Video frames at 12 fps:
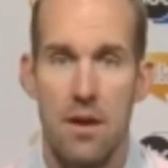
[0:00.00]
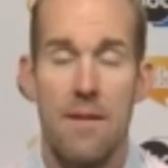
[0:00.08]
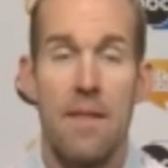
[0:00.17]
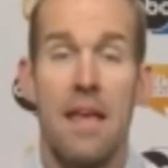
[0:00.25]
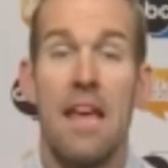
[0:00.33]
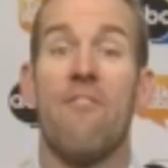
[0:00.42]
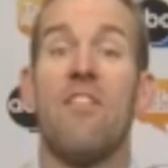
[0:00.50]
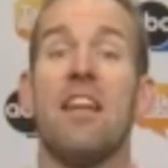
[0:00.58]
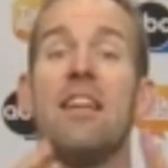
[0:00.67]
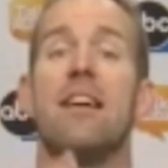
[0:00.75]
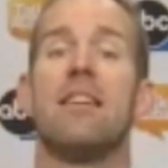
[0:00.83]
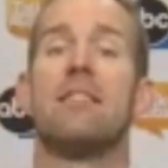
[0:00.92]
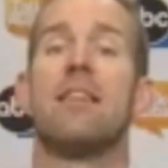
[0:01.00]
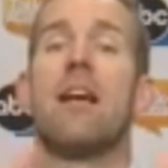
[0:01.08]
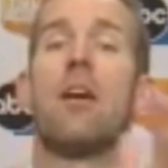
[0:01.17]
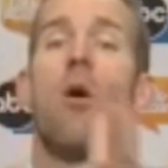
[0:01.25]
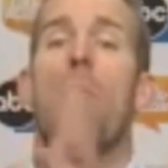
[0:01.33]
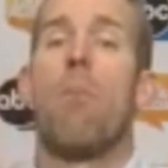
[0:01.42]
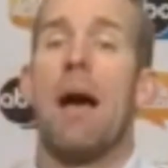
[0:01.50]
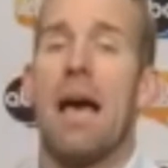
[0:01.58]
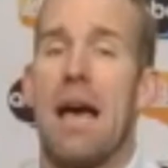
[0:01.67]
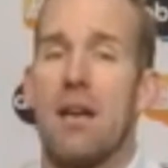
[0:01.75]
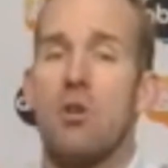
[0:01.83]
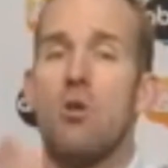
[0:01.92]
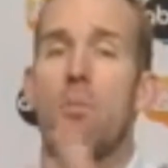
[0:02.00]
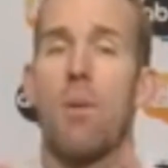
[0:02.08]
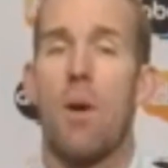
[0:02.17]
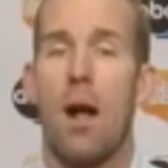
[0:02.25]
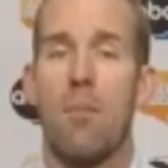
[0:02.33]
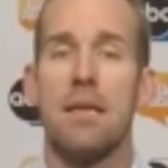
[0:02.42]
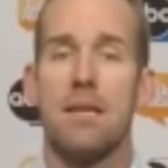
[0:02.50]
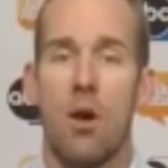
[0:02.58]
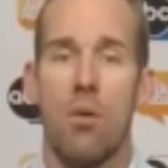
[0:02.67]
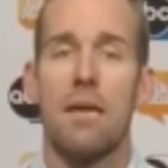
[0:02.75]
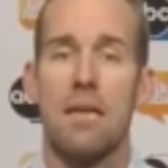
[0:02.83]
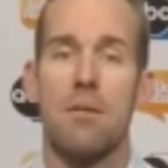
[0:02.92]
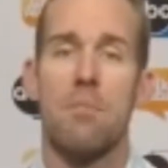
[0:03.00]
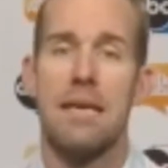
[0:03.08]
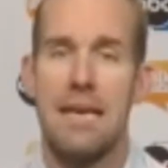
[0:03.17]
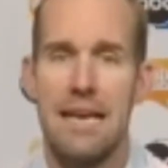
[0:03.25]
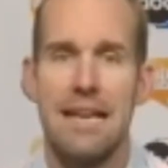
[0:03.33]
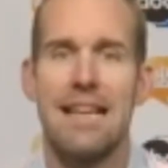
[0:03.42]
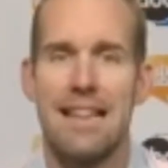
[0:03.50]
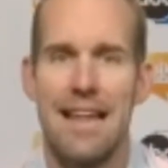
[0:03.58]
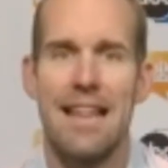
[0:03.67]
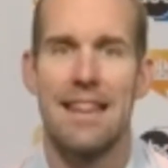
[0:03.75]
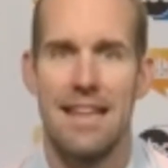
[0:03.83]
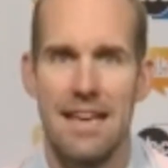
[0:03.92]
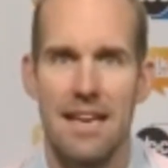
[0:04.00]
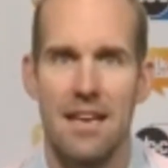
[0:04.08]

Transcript: If it doesn't go bad, you probably don't need to be eating that thing.